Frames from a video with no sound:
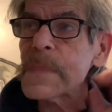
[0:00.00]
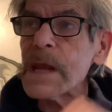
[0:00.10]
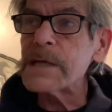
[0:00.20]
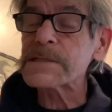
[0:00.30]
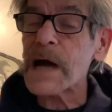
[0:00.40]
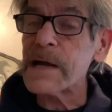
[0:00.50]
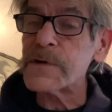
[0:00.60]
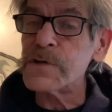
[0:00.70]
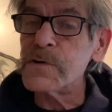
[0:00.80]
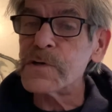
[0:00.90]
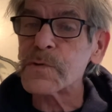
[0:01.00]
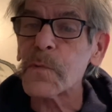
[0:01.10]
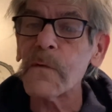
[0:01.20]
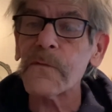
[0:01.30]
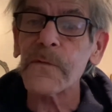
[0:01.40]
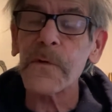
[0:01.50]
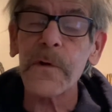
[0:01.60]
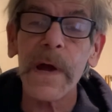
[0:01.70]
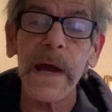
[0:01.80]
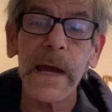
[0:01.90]
it's kind of unusual
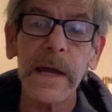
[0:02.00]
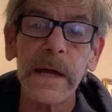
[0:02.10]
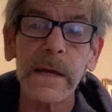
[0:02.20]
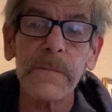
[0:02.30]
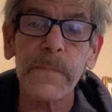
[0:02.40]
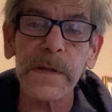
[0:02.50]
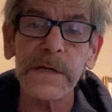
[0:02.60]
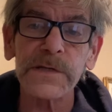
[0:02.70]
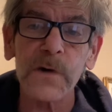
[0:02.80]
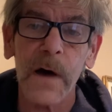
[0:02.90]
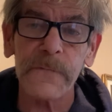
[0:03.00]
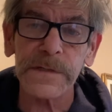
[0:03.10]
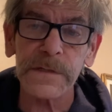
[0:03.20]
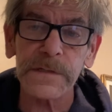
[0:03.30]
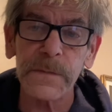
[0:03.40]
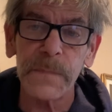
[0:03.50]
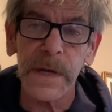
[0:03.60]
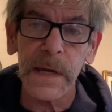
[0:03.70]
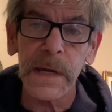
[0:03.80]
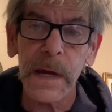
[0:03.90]
for a police officer to
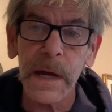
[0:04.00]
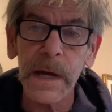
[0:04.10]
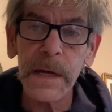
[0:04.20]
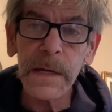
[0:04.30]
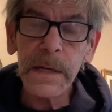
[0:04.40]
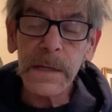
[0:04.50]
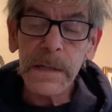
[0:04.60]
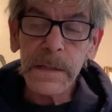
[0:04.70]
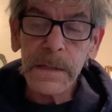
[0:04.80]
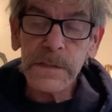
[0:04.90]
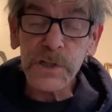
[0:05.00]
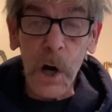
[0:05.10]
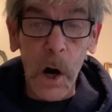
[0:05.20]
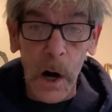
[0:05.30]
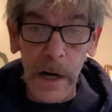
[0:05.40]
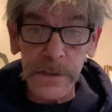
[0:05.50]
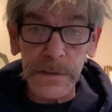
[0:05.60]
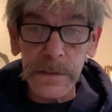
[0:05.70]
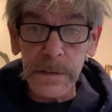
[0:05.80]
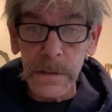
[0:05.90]
be
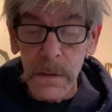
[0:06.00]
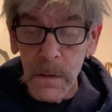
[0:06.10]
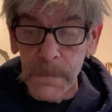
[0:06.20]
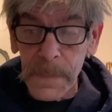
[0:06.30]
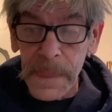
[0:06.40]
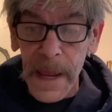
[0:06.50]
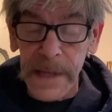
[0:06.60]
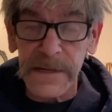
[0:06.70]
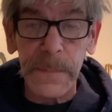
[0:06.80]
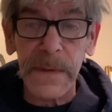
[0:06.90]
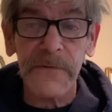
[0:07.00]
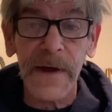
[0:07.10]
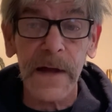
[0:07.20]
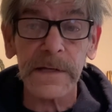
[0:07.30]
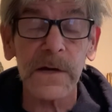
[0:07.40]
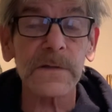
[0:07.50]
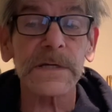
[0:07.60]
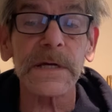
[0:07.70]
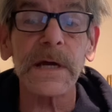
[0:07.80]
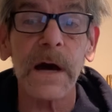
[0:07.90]
charged and to be found
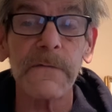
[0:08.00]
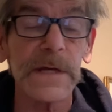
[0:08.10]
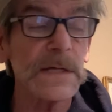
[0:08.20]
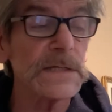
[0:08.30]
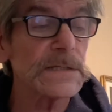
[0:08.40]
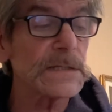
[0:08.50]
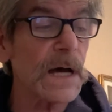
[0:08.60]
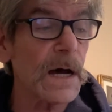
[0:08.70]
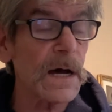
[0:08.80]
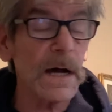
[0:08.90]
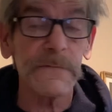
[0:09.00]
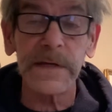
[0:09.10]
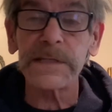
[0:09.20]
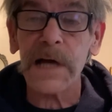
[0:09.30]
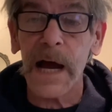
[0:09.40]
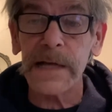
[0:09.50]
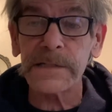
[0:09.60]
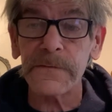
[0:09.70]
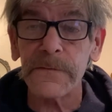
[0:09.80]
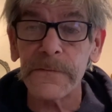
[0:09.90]
guilty of these
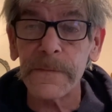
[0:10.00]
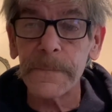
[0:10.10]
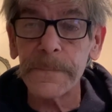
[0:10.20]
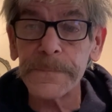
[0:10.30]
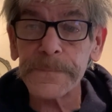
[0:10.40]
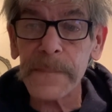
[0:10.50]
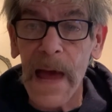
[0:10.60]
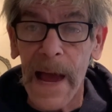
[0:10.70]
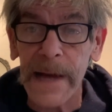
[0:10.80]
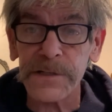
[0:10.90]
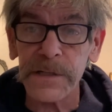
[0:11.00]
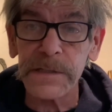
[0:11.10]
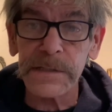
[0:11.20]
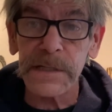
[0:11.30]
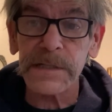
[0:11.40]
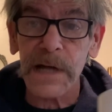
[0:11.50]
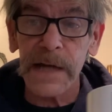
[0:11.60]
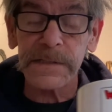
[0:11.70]
kinds of actions, these kinds